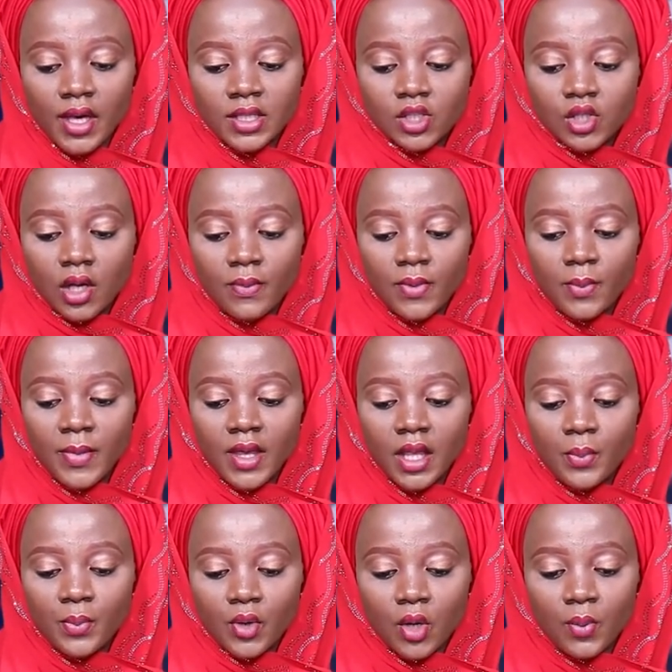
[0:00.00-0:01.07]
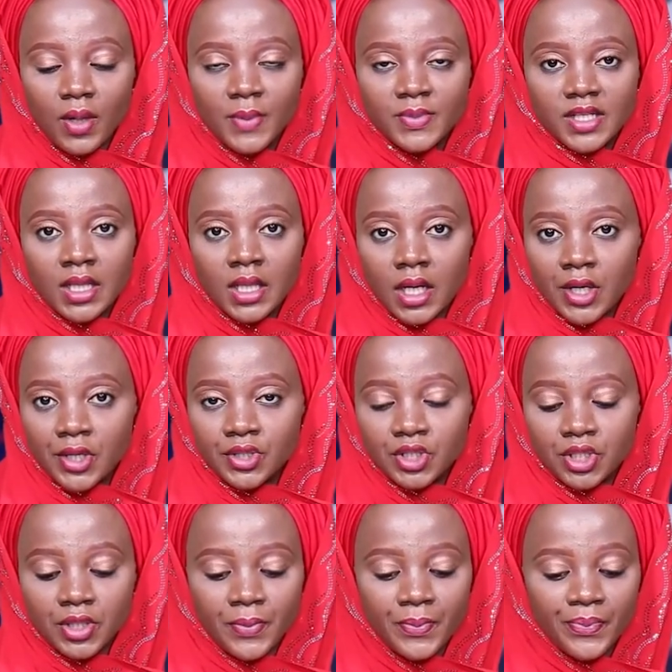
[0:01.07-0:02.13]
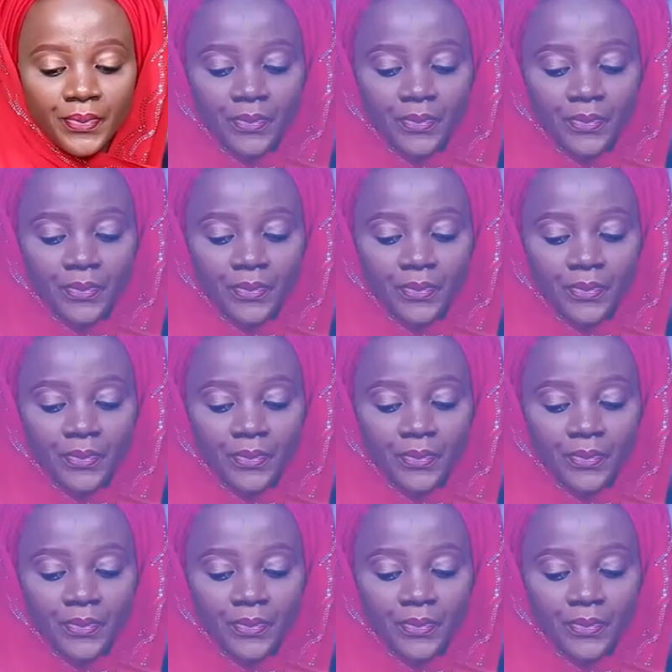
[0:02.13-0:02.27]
in solving many problems in the country.